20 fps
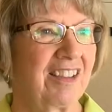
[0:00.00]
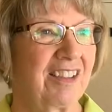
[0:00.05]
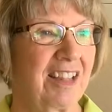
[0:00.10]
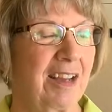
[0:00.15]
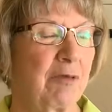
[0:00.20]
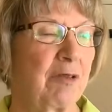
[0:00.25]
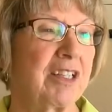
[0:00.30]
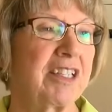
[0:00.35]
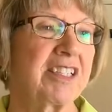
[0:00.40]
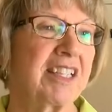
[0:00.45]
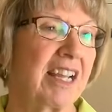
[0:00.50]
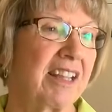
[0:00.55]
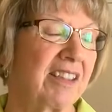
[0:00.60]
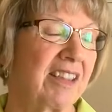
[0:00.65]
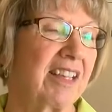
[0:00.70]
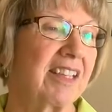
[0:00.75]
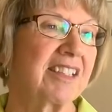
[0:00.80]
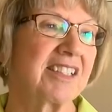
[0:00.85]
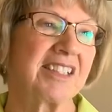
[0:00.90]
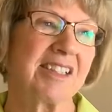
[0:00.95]
that we say
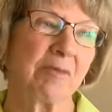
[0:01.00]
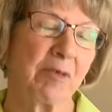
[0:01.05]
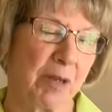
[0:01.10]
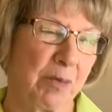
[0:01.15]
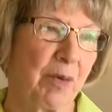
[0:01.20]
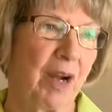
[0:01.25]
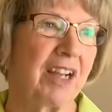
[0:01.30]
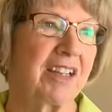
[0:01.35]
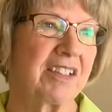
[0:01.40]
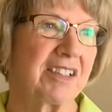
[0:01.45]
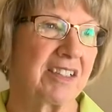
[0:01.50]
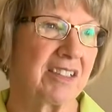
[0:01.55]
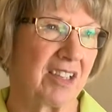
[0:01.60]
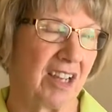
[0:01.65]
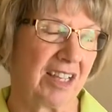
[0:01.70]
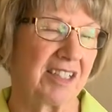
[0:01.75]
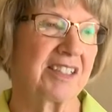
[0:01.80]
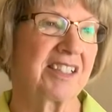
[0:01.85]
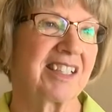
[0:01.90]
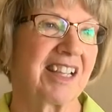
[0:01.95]
things that we might
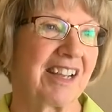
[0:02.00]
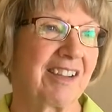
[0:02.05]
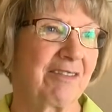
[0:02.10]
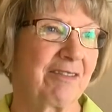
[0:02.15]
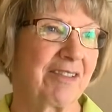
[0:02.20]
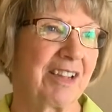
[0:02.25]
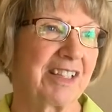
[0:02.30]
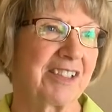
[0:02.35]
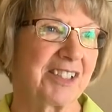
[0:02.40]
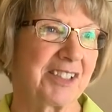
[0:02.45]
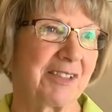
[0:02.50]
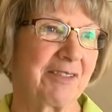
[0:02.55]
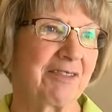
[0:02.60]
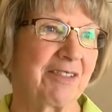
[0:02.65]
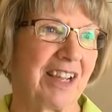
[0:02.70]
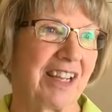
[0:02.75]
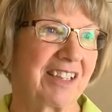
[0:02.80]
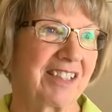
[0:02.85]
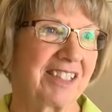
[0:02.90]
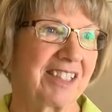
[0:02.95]
not say face to
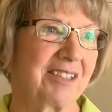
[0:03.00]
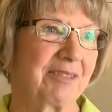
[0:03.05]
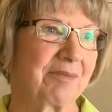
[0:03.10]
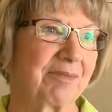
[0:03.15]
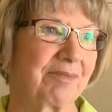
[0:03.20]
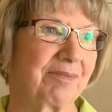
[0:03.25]
face.